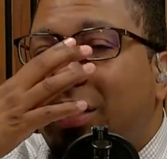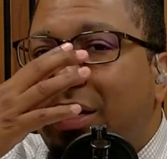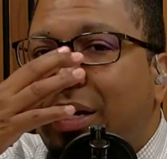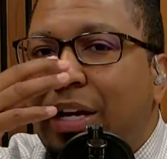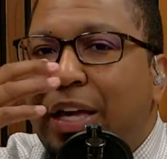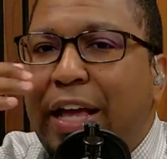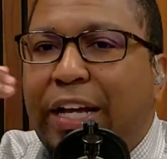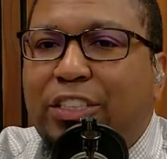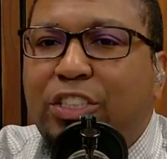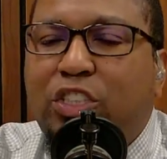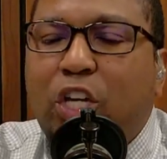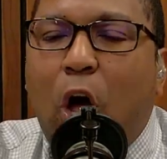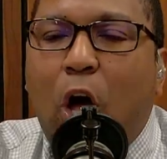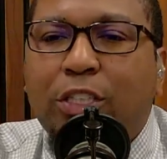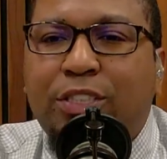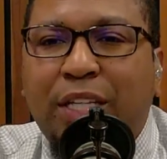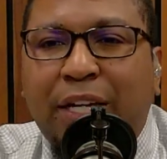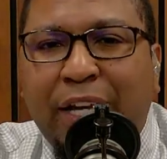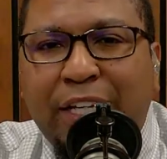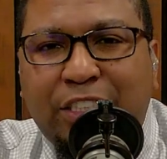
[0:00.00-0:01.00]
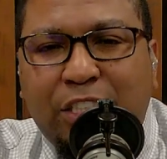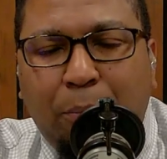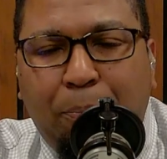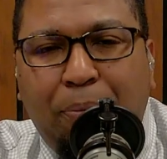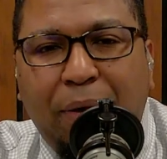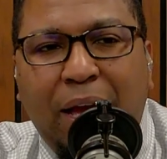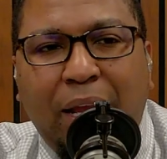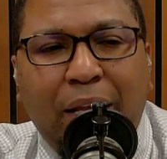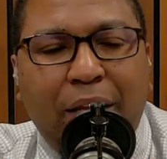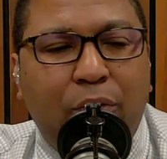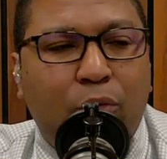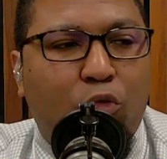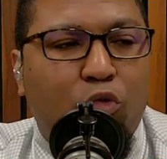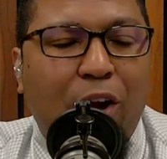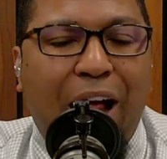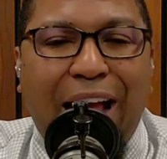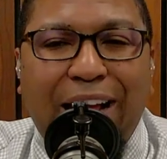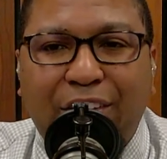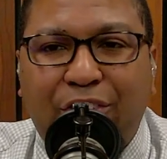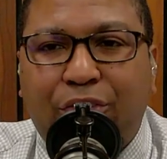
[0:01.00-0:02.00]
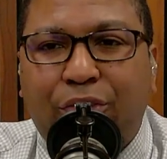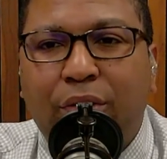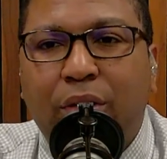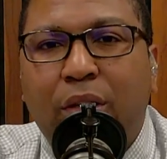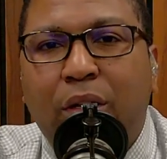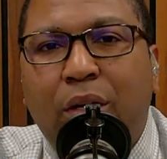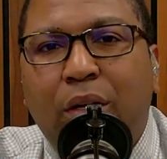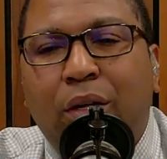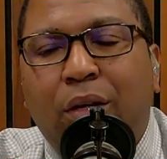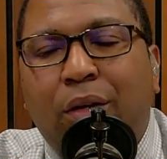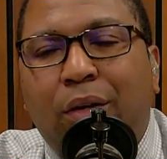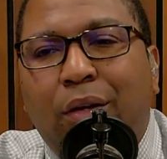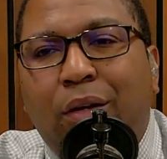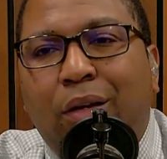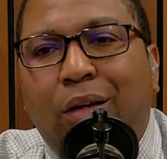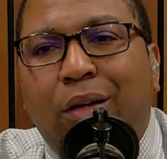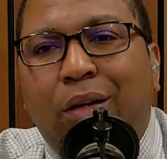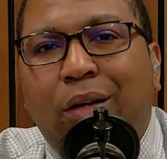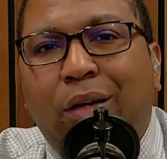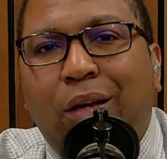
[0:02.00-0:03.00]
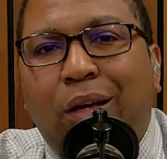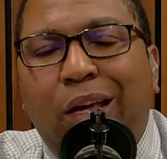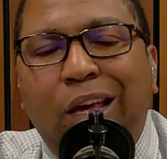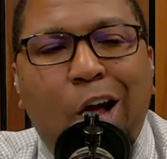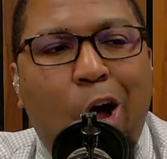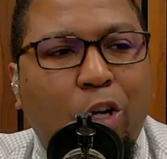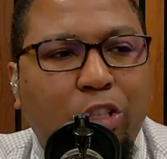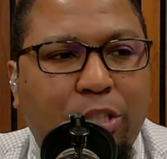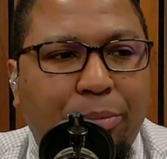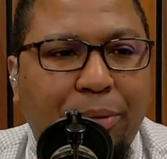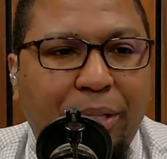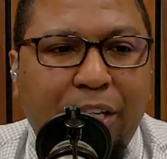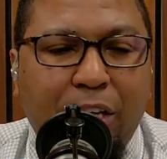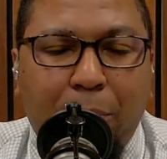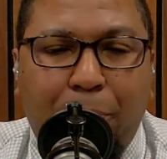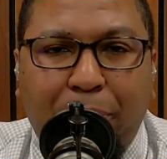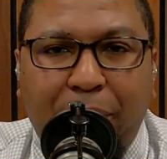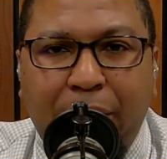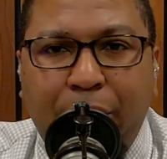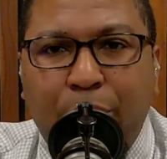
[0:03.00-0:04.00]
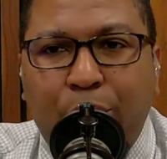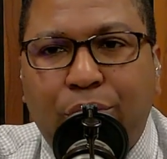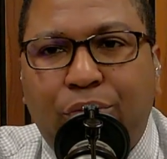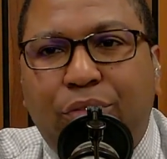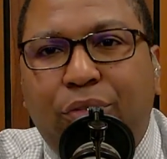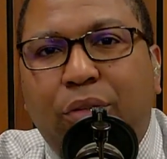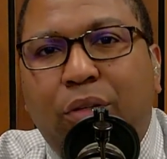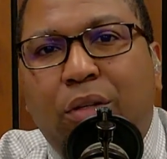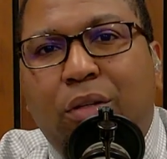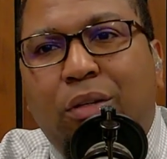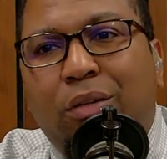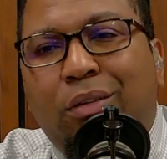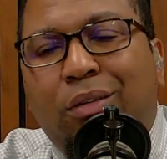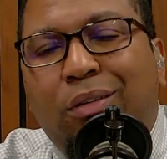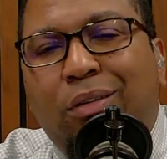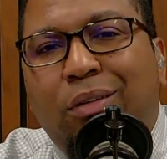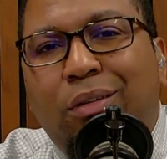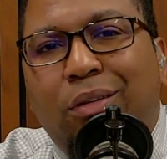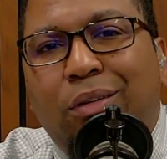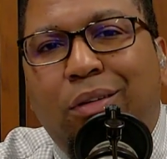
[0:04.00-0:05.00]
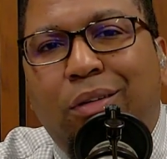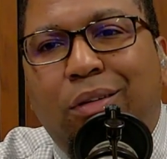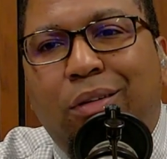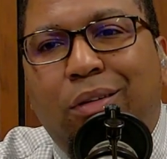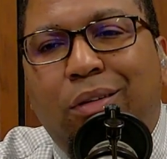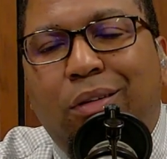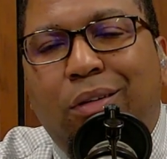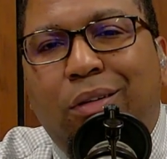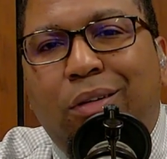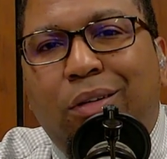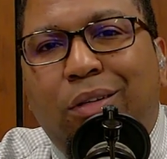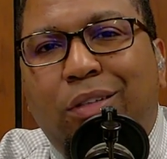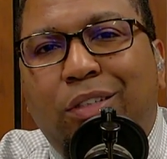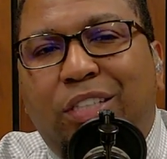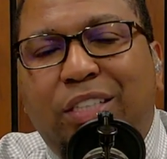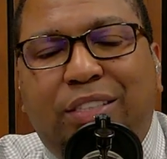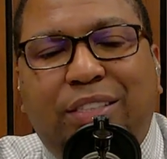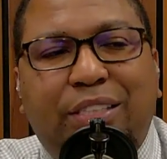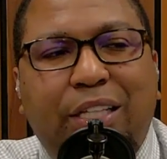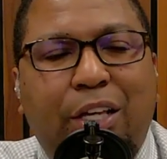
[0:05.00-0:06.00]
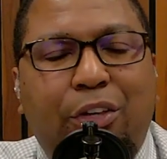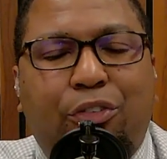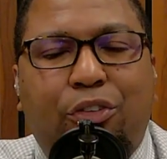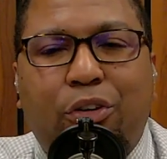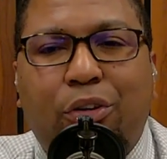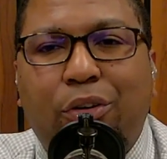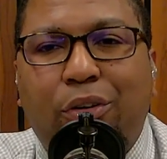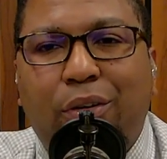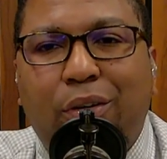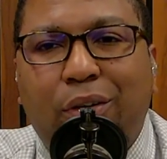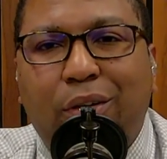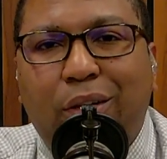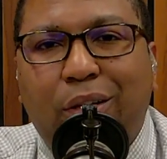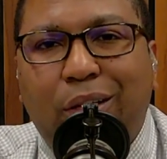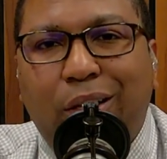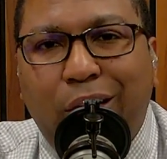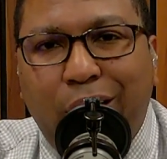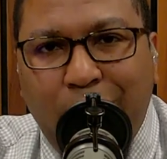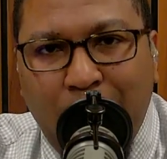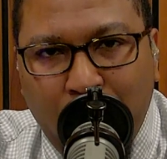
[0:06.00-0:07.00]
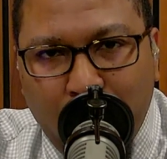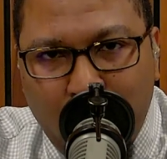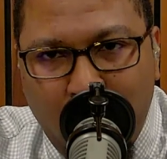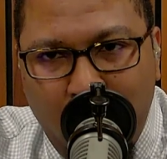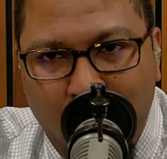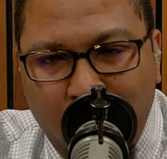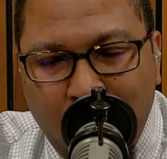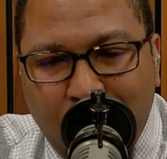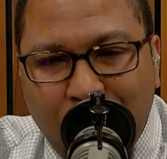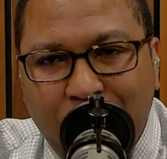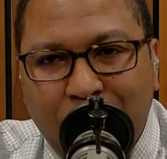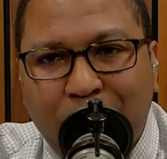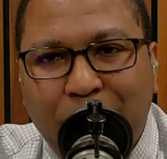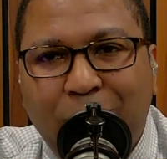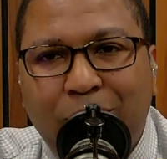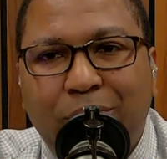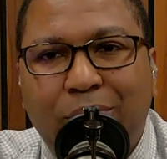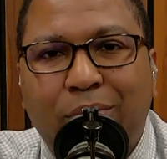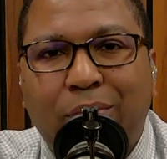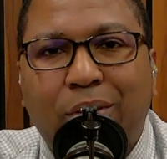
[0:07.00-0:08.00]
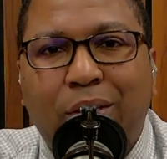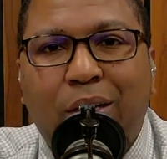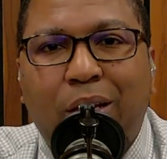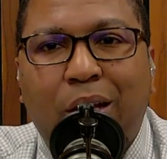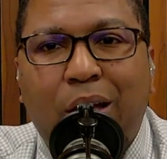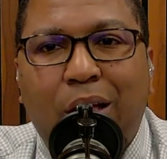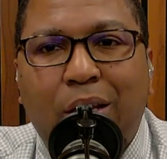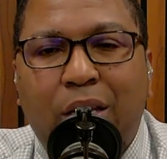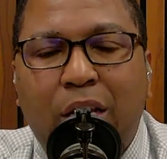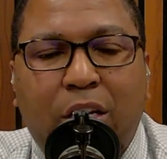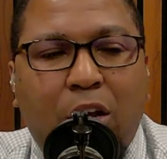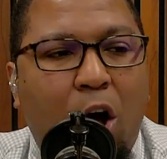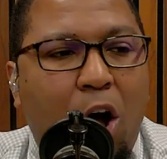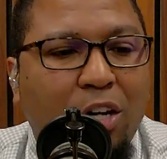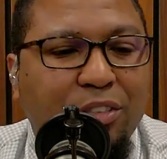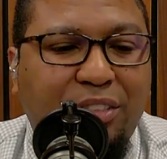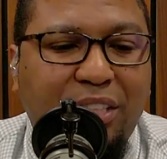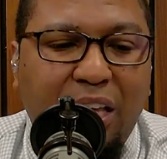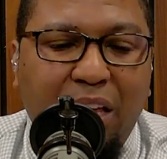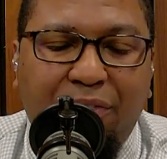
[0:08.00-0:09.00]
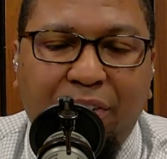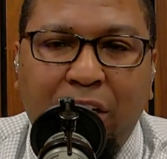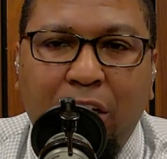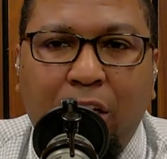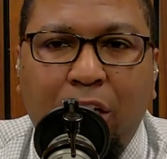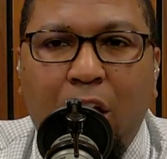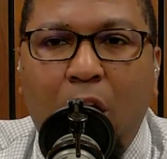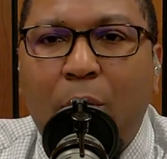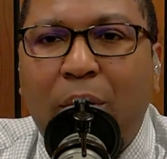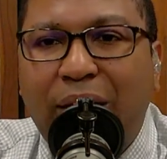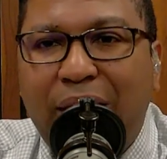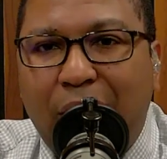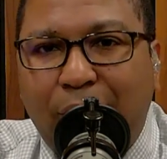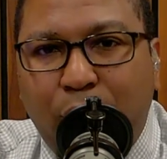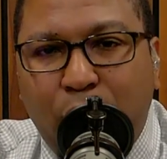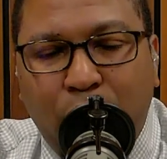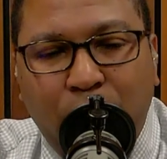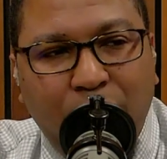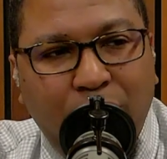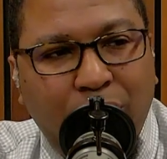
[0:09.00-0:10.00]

Exhausting his appellate rights, he ultimately appeals to Caesar in Rome that caused even the lower level